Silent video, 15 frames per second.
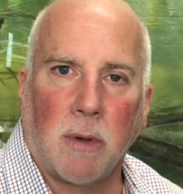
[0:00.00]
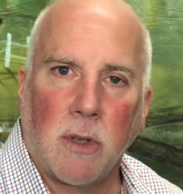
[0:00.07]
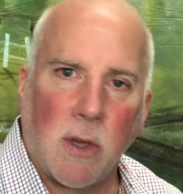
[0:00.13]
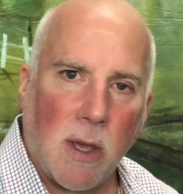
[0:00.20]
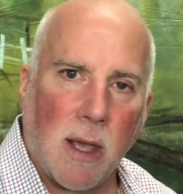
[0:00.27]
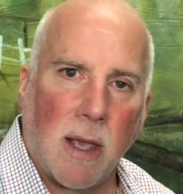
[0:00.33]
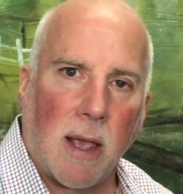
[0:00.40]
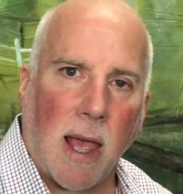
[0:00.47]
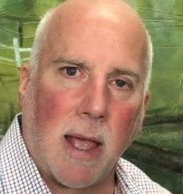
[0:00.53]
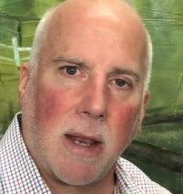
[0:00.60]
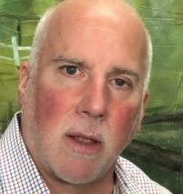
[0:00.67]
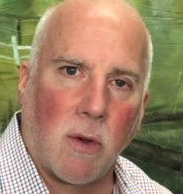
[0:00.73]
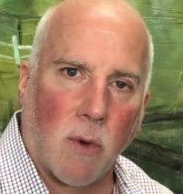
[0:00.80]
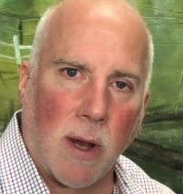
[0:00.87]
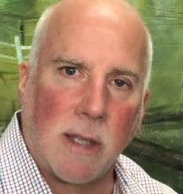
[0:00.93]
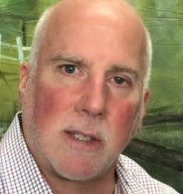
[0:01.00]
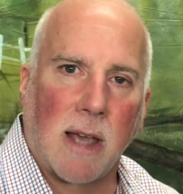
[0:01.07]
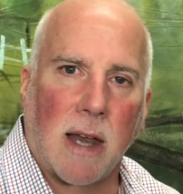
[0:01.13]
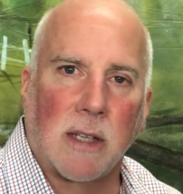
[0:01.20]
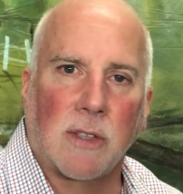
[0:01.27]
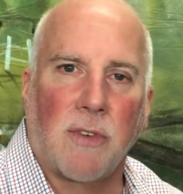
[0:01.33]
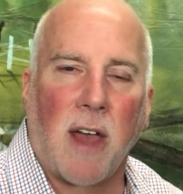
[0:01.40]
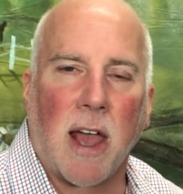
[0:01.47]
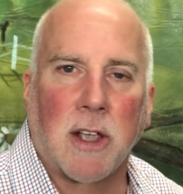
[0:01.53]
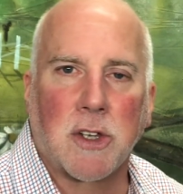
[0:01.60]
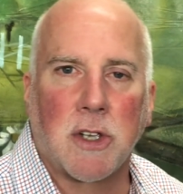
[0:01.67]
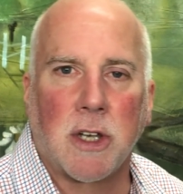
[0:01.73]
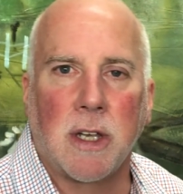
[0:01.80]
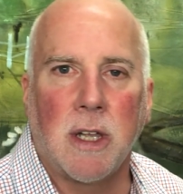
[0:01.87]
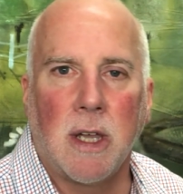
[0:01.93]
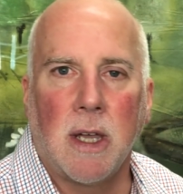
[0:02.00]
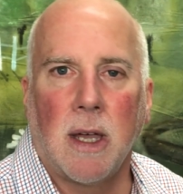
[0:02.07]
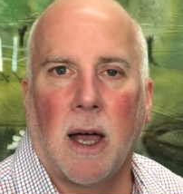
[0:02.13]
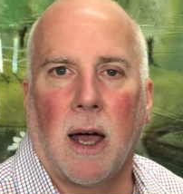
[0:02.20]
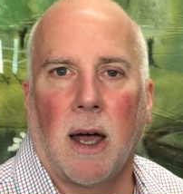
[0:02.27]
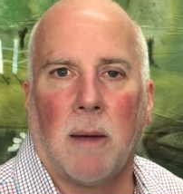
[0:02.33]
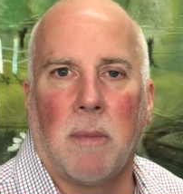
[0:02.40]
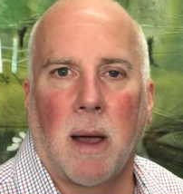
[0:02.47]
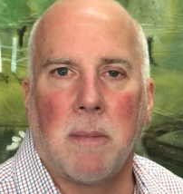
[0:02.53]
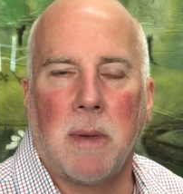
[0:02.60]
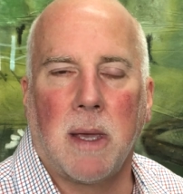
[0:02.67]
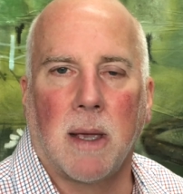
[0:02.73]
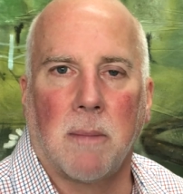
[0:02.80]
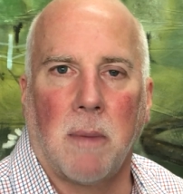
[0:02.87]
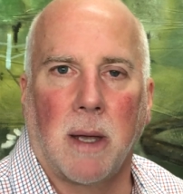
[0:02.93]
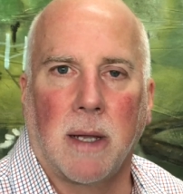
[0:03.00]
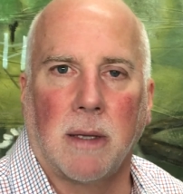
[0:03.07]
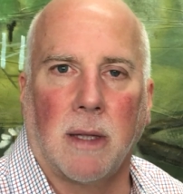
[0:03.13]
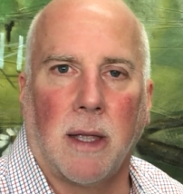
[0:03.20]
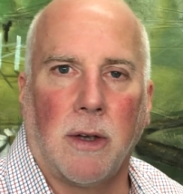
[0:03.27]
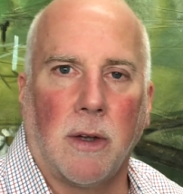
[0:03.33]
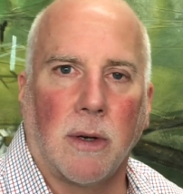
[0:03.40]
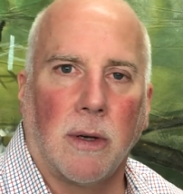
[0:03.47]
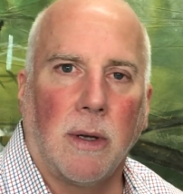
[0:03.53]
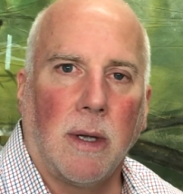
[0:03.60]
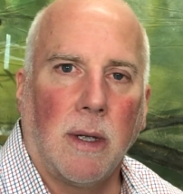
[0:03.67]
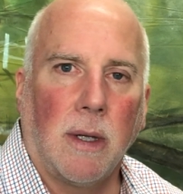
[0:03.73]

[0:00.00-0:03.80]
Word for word: You can gain great satisfaction uh, by being a moneylender.